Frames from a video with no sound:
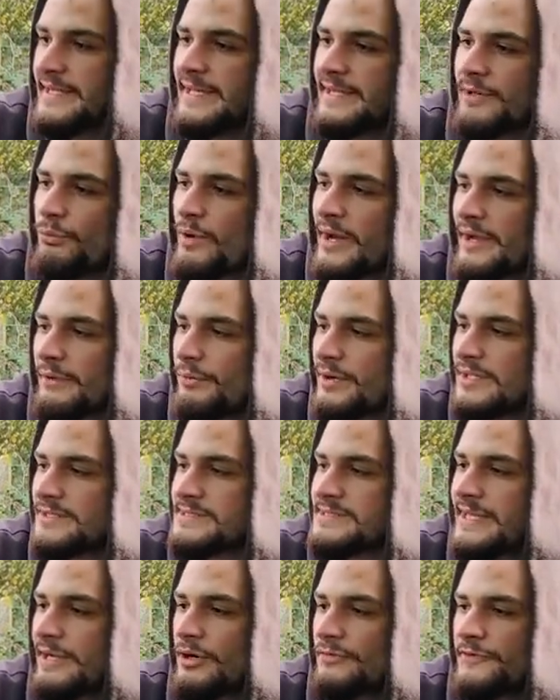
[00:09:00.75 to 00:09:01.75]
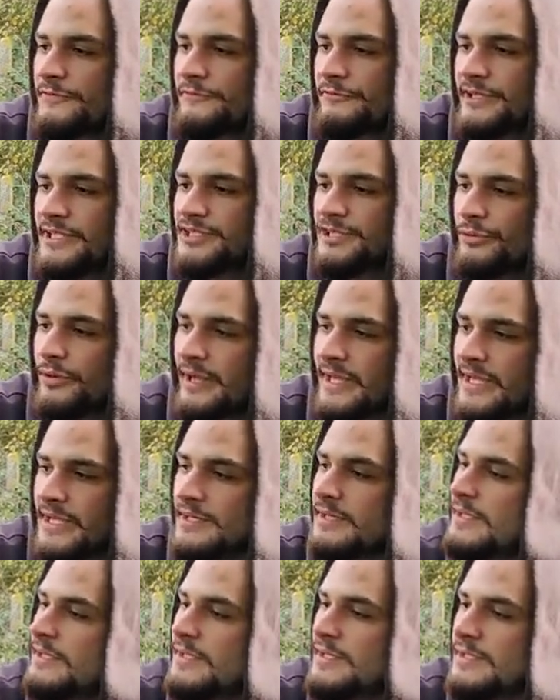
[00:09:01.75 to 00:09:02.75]
They're the white ones. They're off of
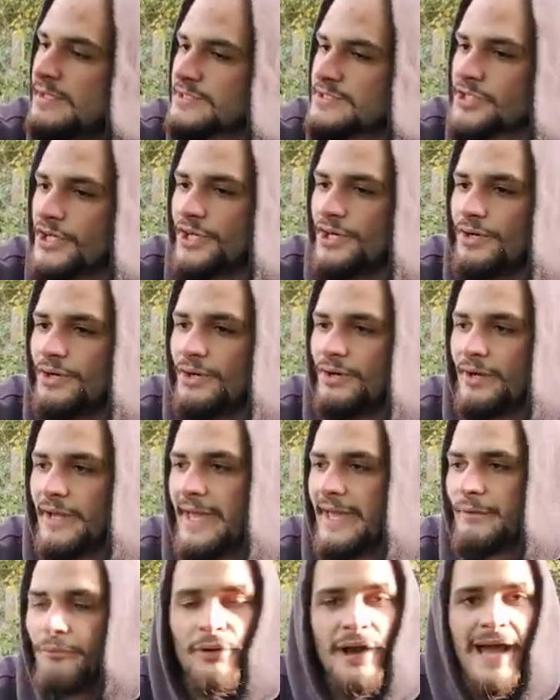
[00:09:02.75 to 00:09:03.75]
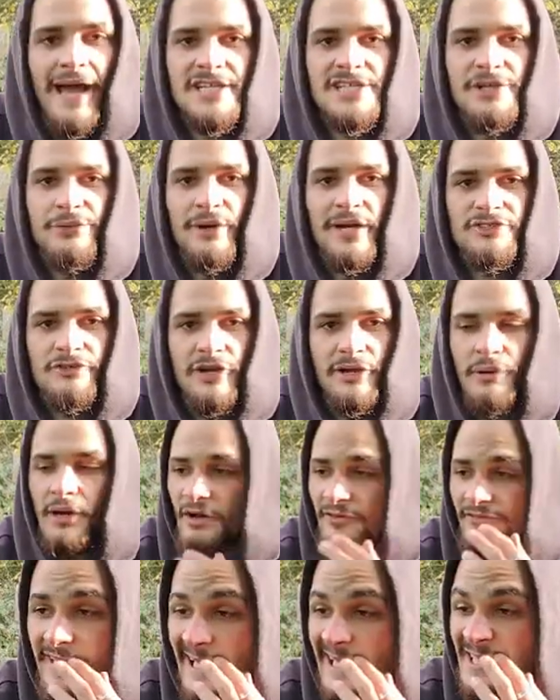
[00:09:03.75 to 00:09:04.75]
328, so it actually works really
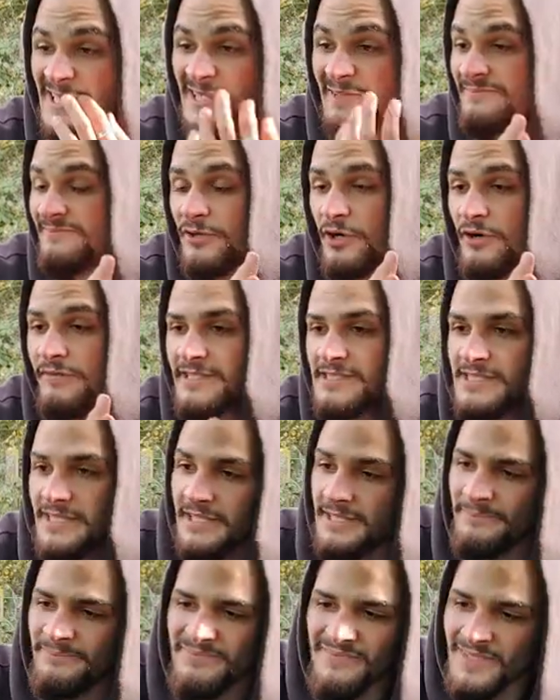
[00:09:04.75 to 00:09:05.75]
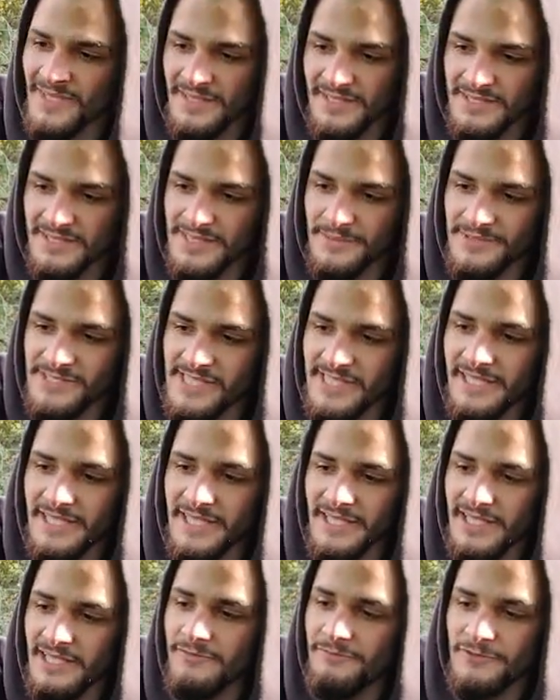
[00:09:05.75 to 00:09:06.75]
with the engine, obviously. Some
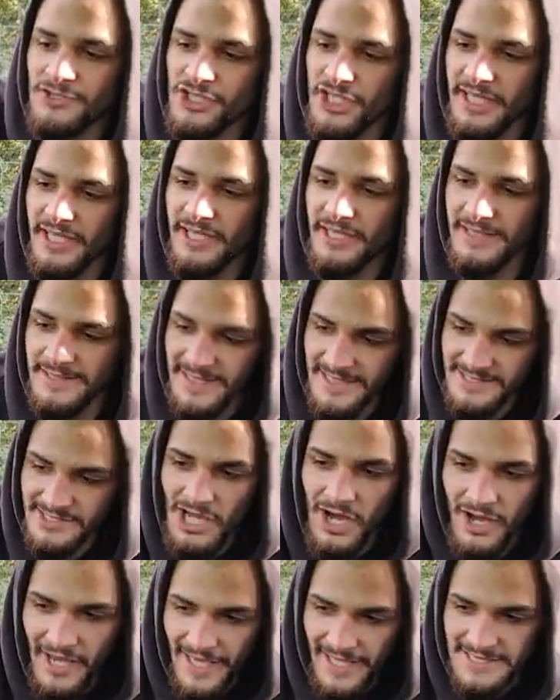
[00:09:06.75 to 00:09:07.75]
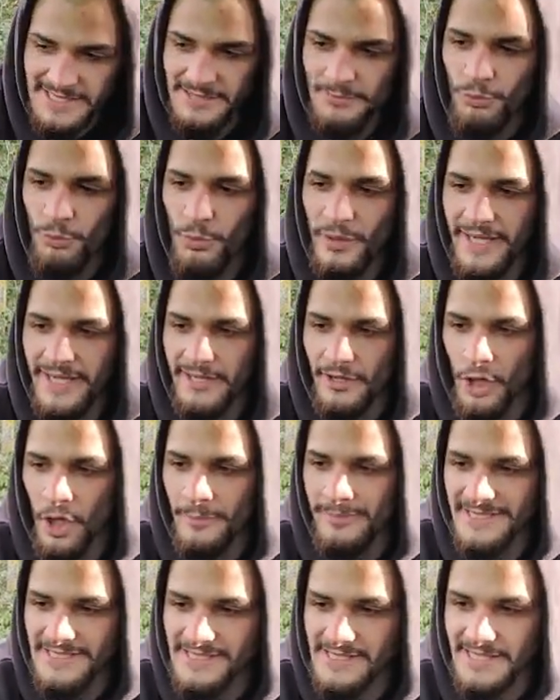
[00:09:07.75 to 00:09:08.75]
CD shit. This car had some weird
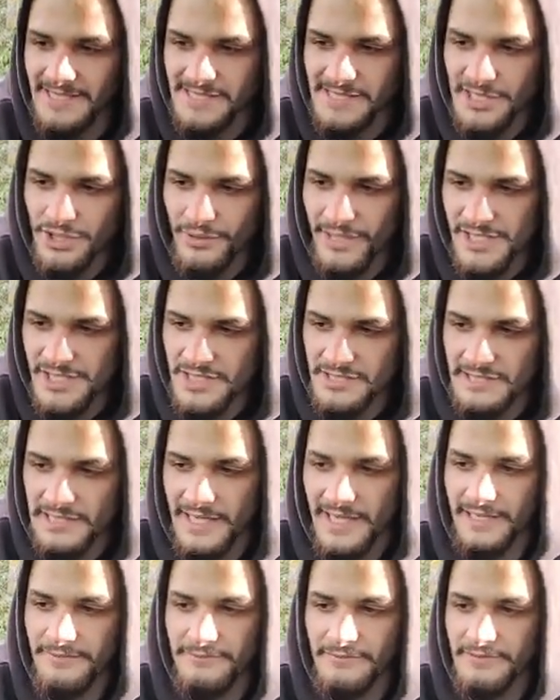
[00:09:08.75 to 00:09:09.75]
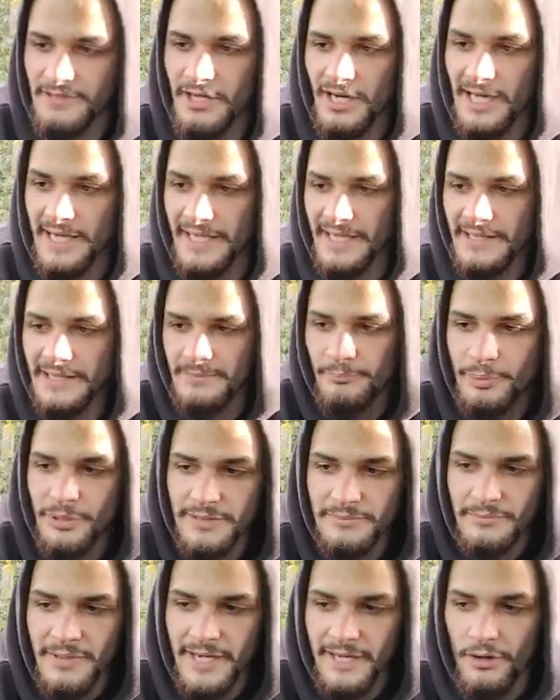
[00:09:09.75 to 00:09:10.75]
OBC situation that I gutted and
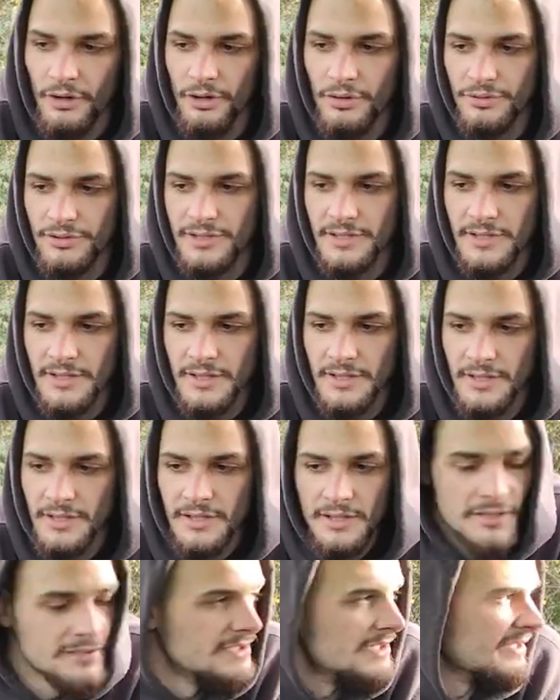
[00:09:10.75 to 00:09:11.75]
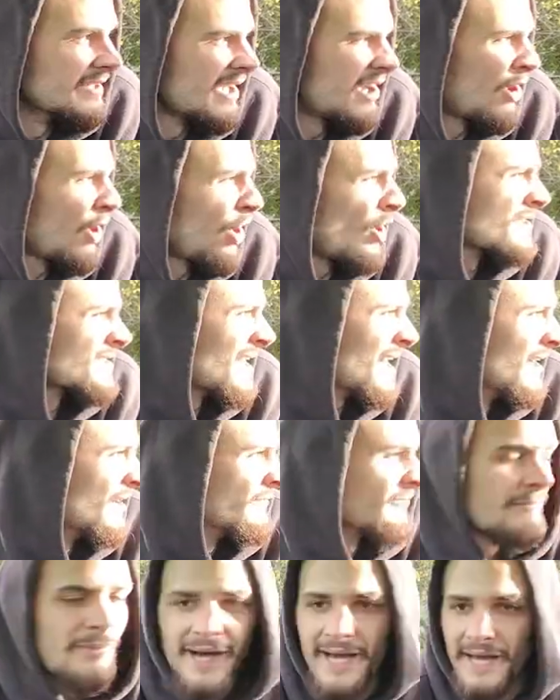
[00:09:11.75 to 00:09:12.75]
put my old the clocks
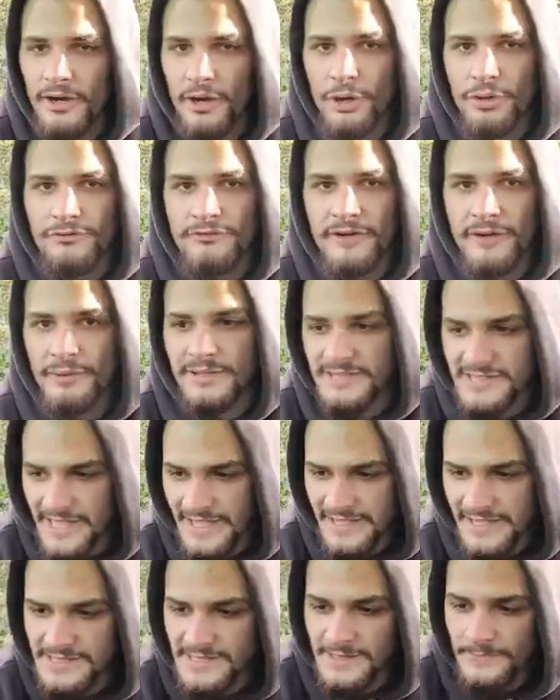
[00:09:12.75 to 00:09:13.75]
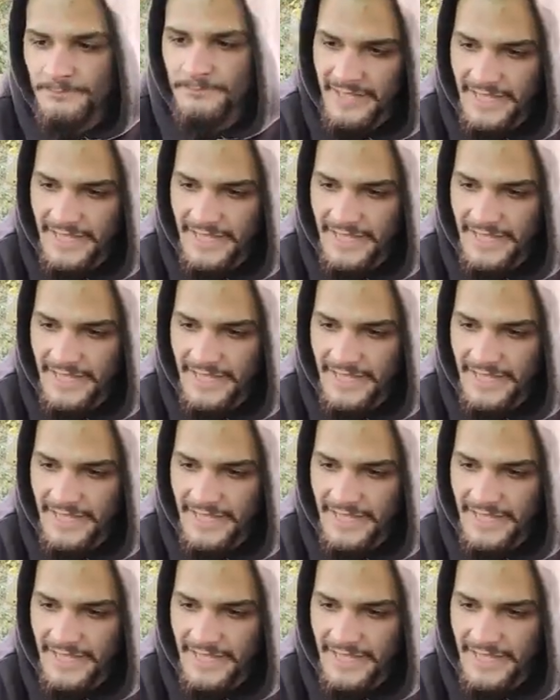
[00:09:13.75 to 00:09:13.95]
out of my old 316.